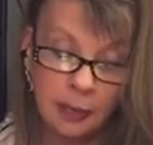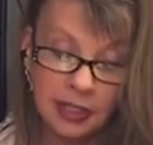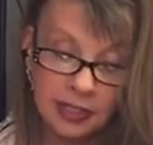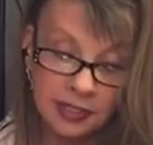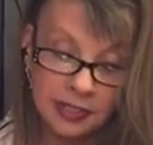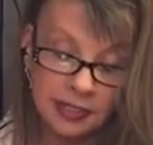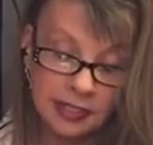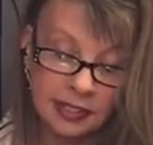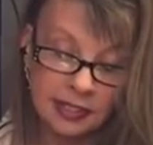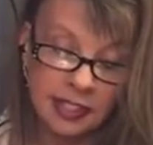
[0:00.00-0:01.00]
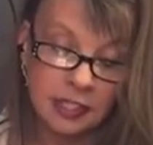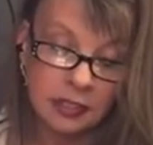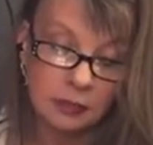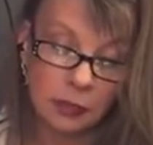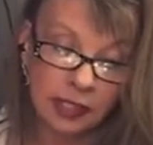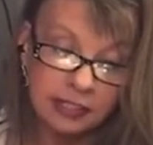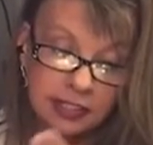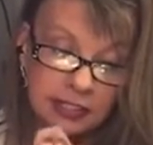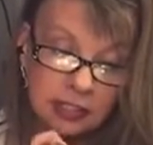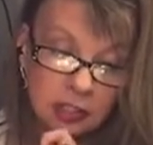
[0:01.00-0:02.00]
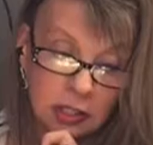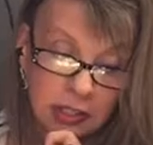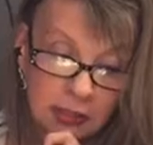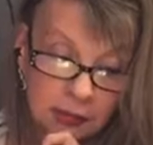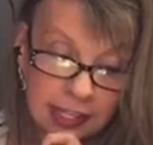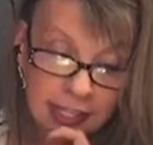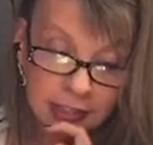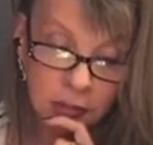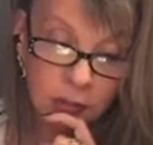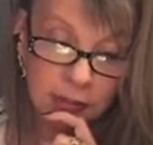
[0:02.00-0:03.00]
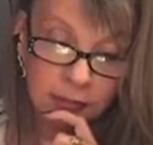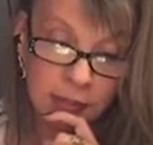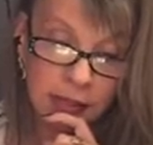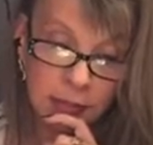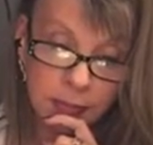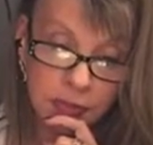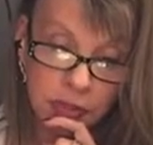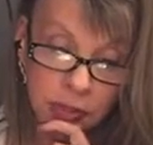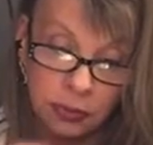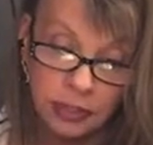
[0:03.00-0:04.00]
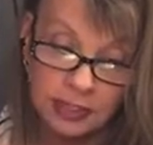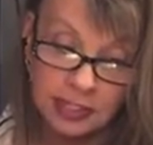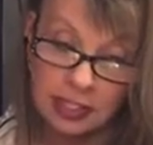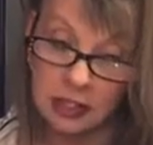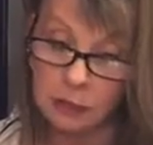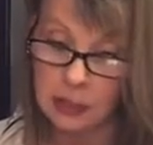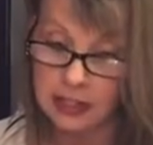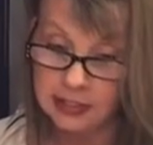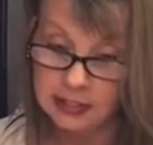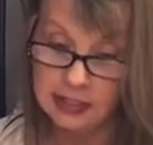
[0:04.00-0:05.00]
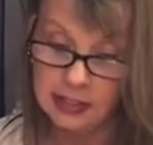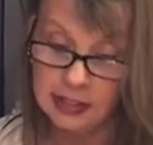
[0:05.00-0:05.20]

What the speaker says: Because this King of Wands is looking right at the Queen of Cups. So this King of Wands